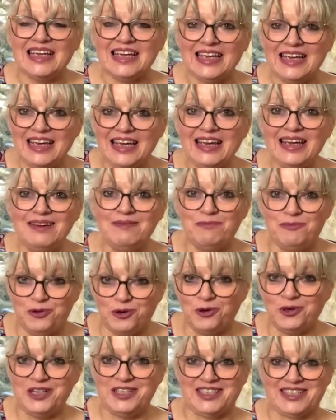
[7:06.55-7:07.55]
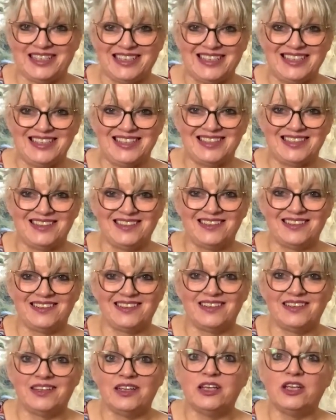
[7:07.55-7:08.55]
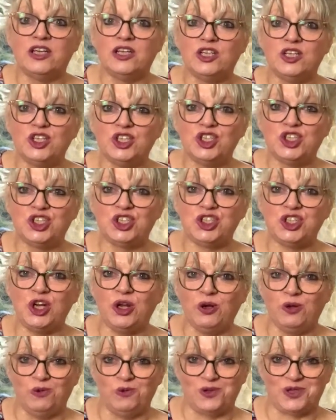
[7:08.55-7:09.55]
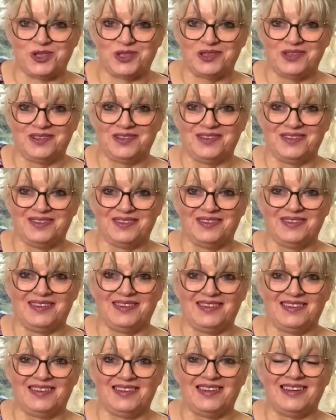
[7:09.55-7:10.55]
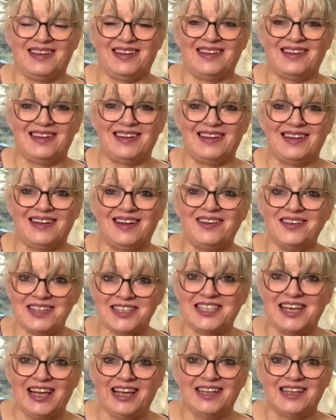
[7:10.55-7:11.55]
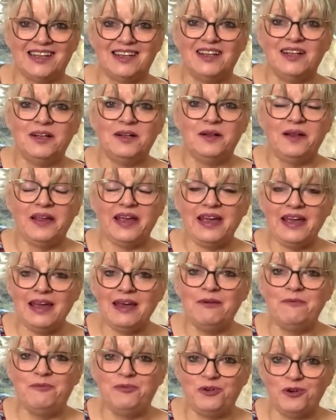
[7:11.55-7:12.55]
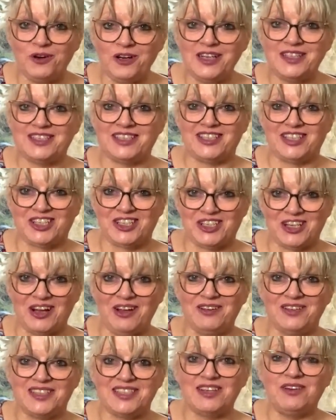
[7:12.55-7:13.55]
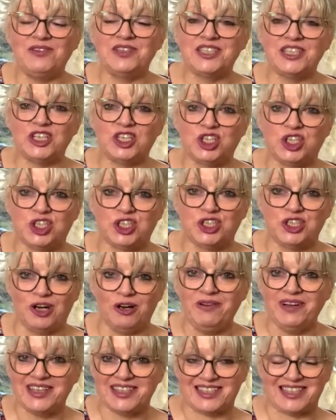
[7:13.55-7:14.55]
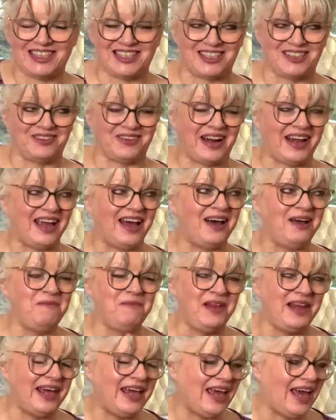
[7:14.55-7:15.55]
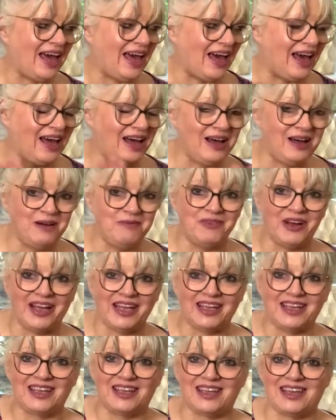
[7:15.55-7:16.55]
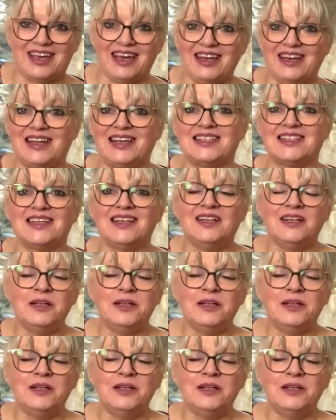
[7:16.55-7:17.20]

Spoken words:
It embroiders shoes. Honestly, it embroiders shoes. There is a shoe accessory. I'm like, oh my goodness.